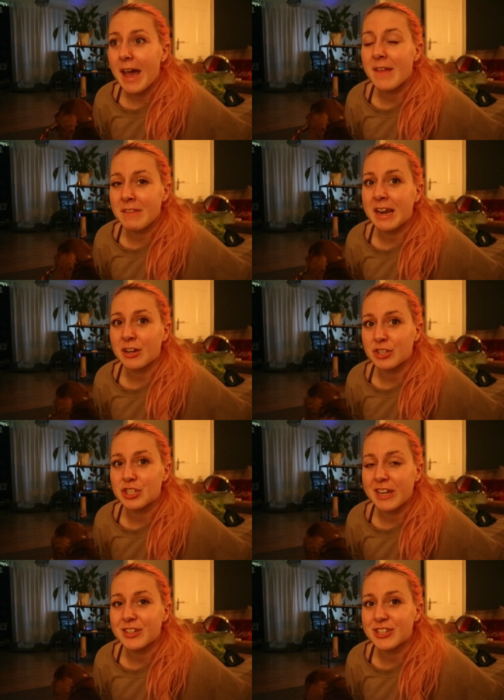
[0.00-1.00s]
and then I got
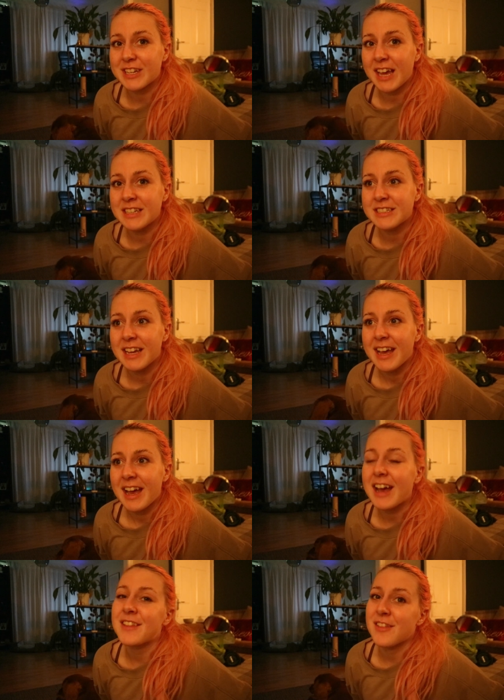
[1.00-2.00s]
changed again,
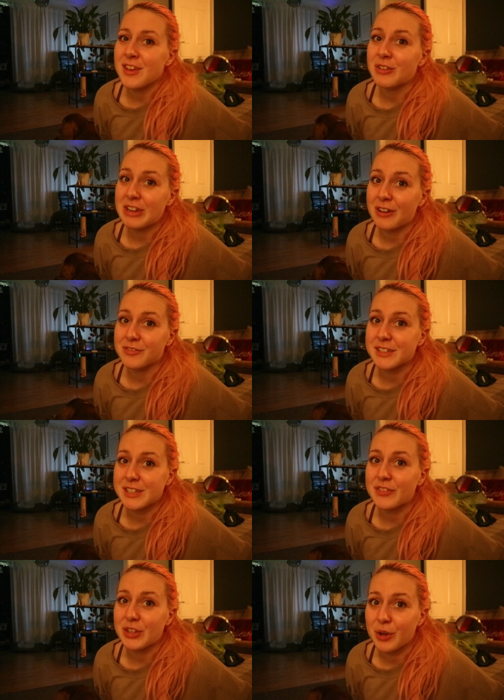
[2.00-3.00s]
and they're the only
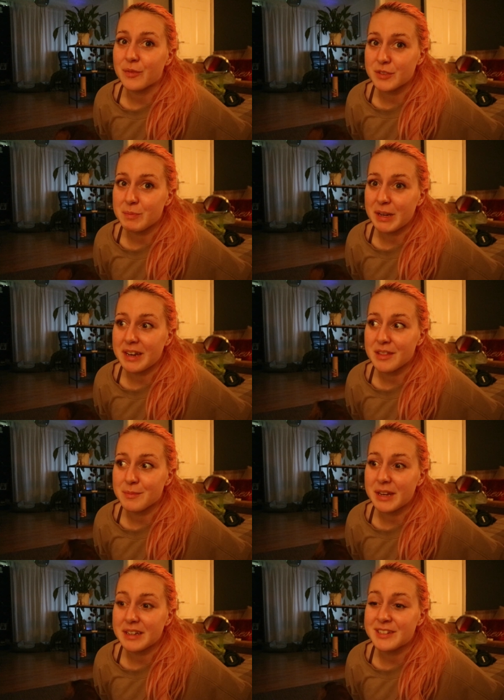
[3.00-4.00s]
outfits I feel comfortable in at the
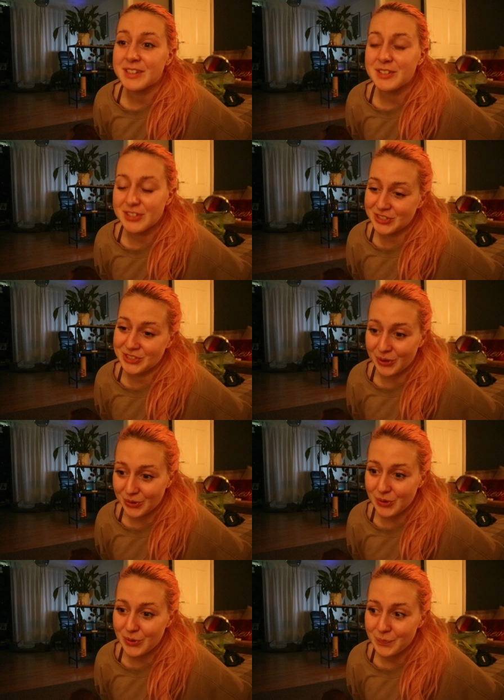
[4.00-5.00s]
minute.
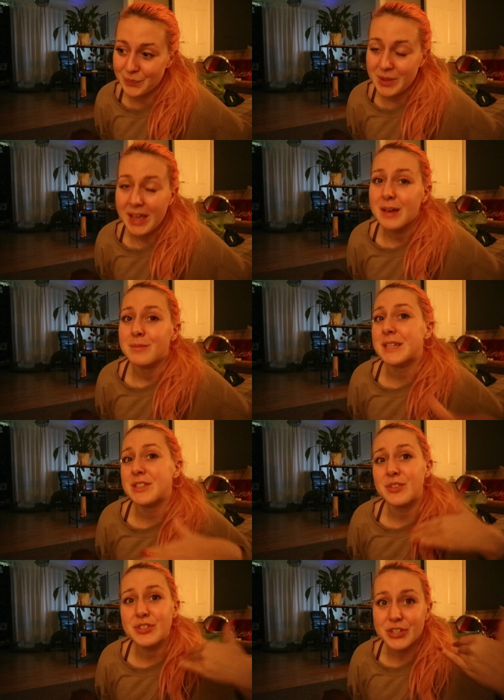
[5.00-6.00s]
So
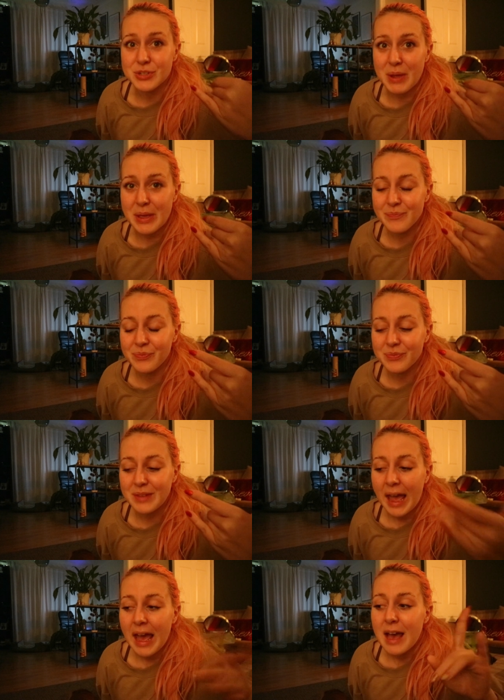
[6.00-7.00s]
please don't judge me,
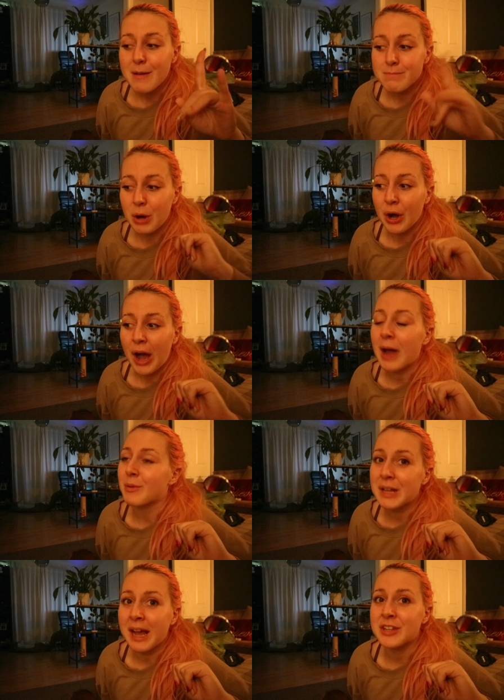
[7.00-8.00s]
but I
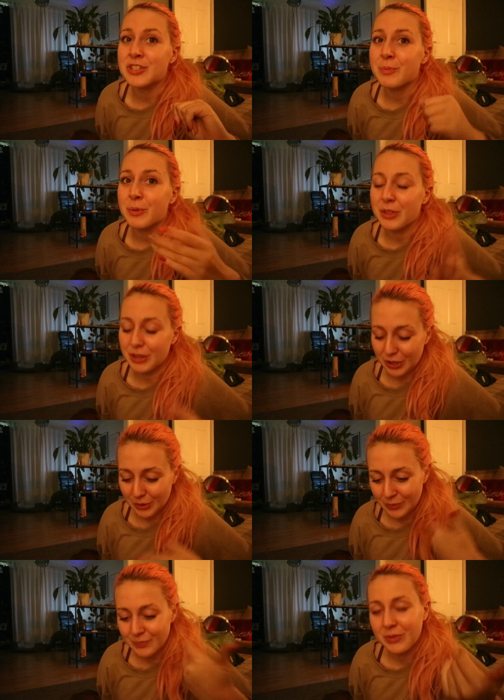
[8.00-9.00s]
will catch up with
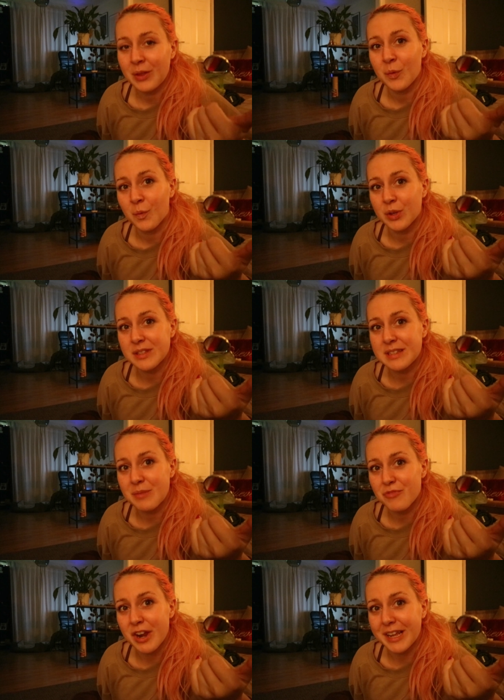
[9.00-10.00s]
you once
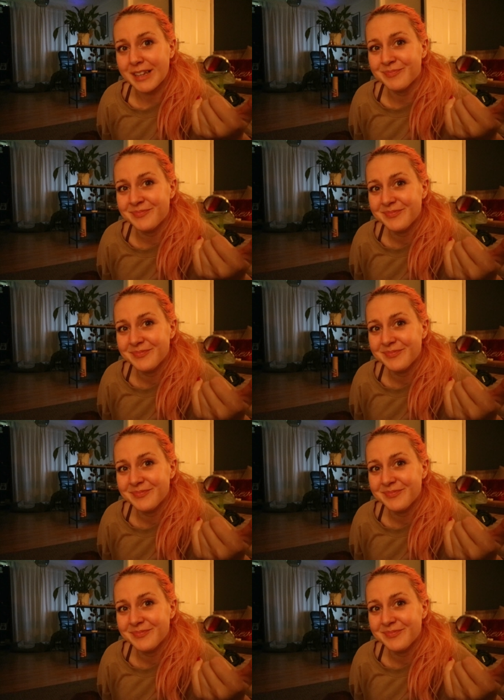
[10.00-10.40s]
I'm ready.